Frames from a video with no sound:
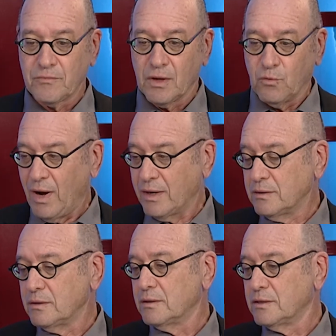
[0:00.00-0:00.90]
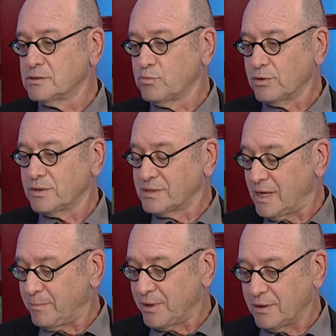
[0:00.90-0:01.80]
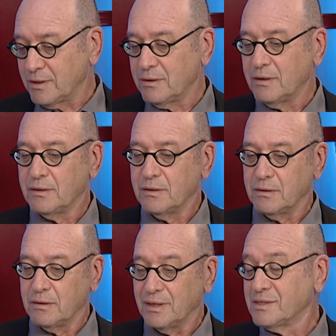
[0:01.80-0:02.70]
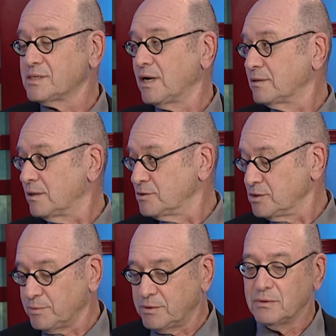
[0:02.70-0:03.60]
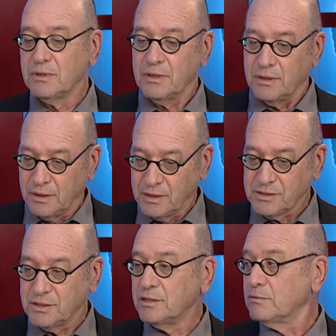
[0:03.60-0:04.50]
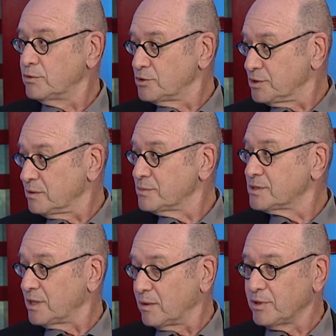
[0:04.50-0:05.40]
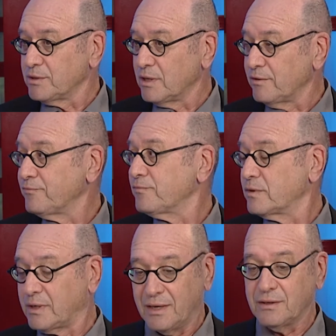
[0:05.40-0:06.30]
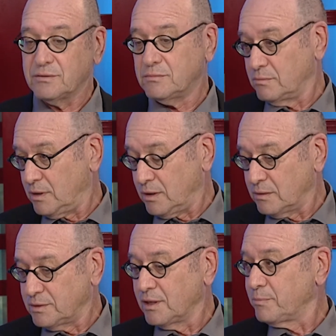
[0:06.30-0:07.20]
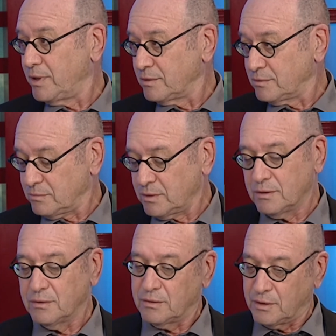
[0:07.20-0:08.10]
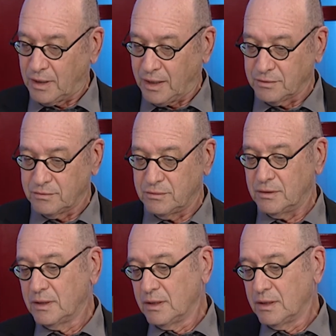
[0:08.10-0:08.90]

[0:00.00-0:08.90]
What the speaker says: One is what is happening inside Egypt. Is the regime stable enough? Can it take part in other